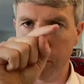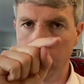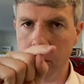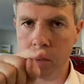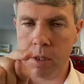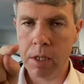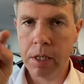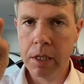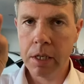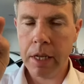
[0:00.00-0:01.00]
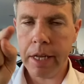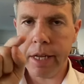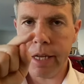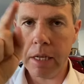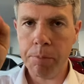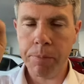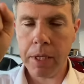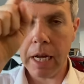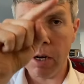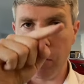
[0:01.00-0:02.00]
round
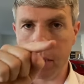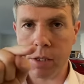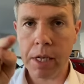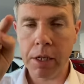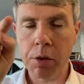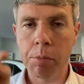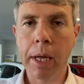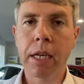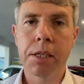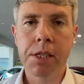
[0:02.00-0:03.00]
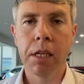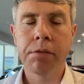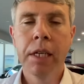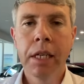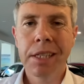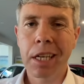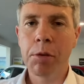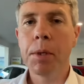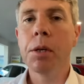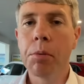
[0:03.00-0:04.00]
arrow that's kind of going back in itself. That'll
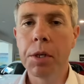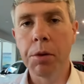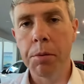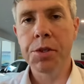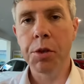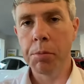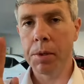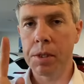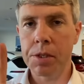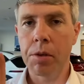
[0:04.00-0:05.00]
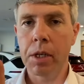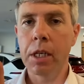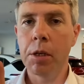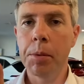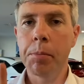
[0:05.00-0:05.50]
be your resume button. So it'll either be